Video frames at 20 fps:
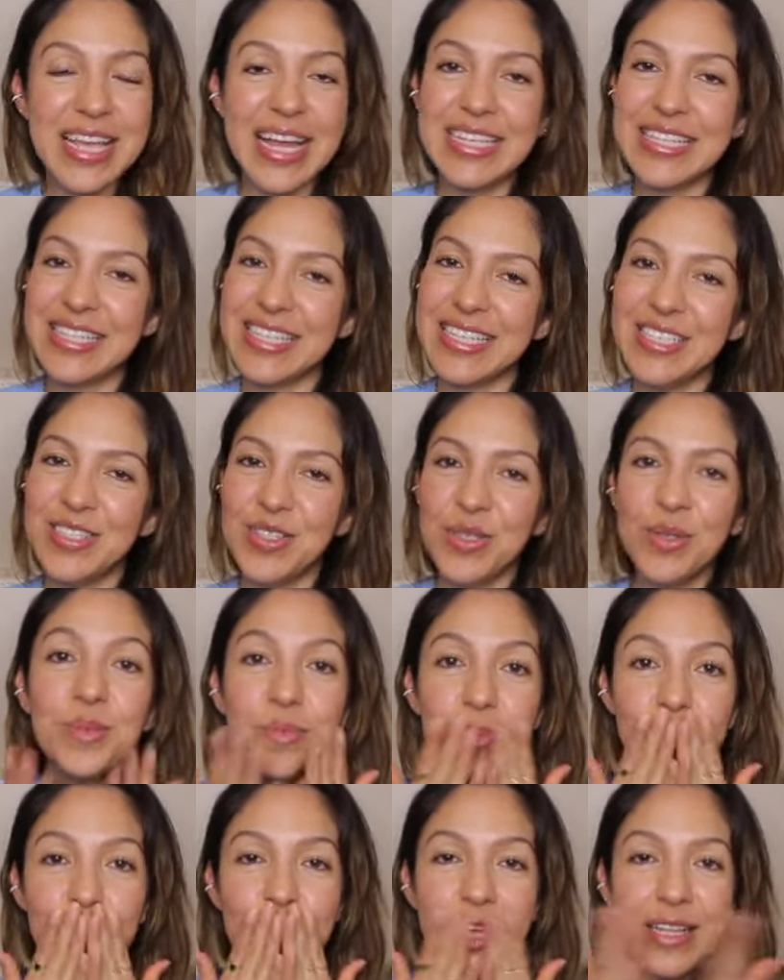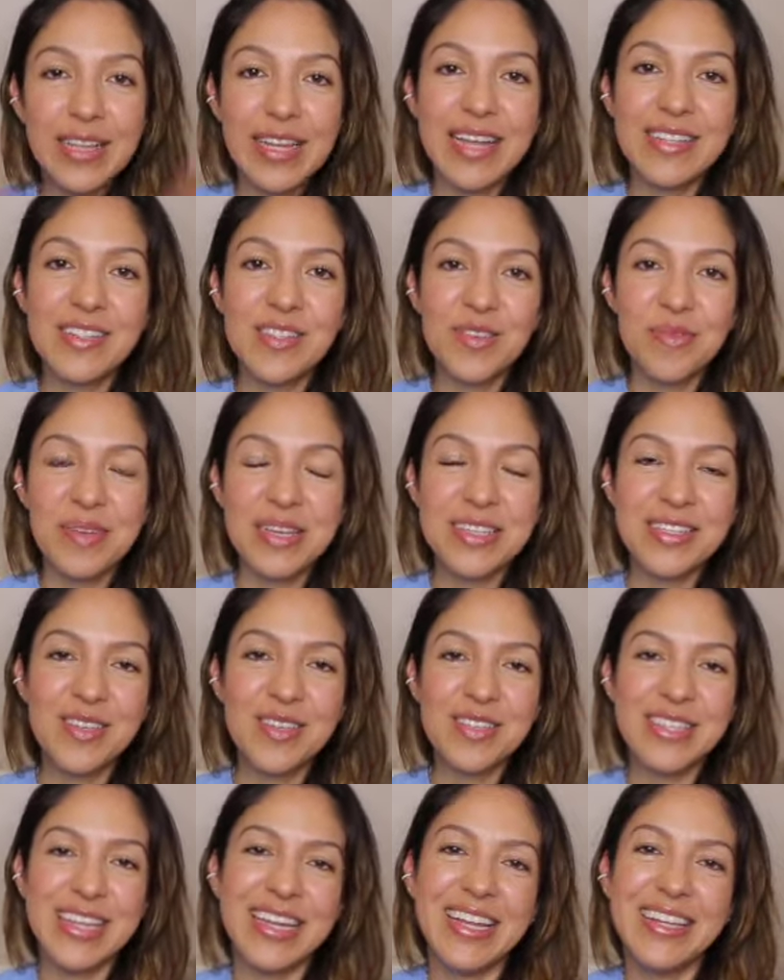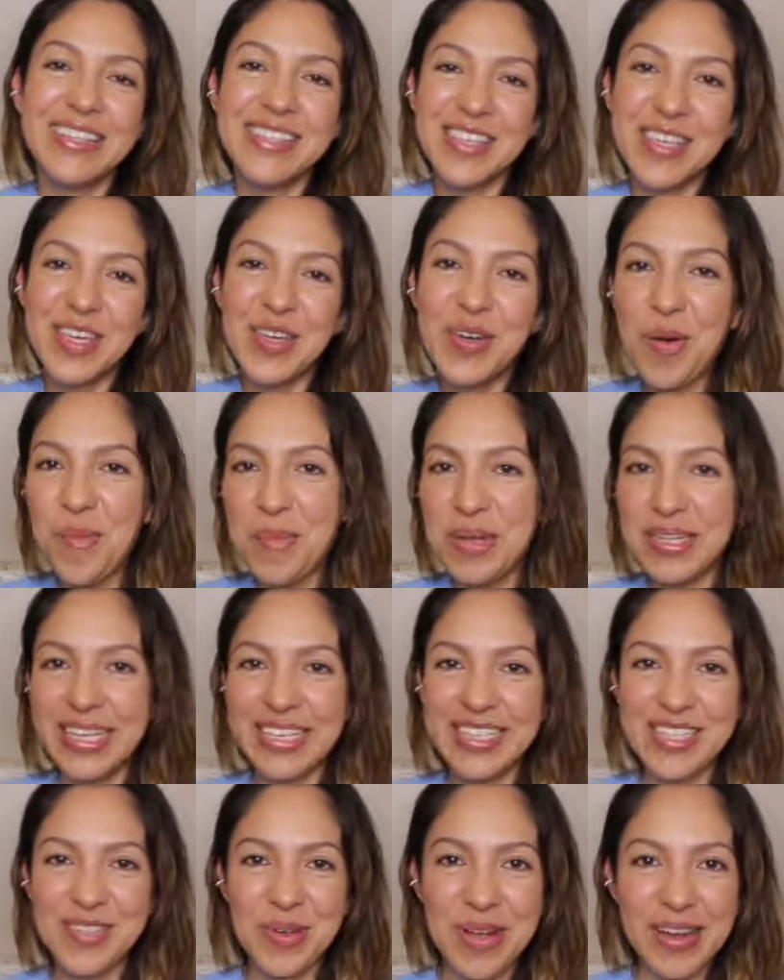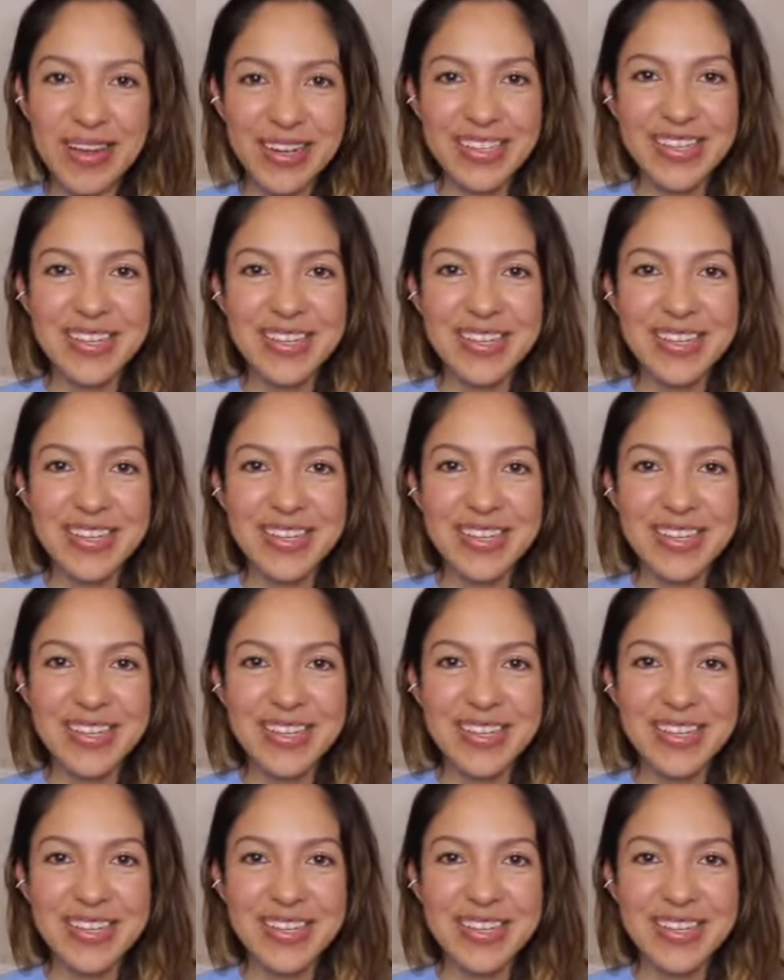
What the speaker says: I send you lots of besos and I'll see you on my next one.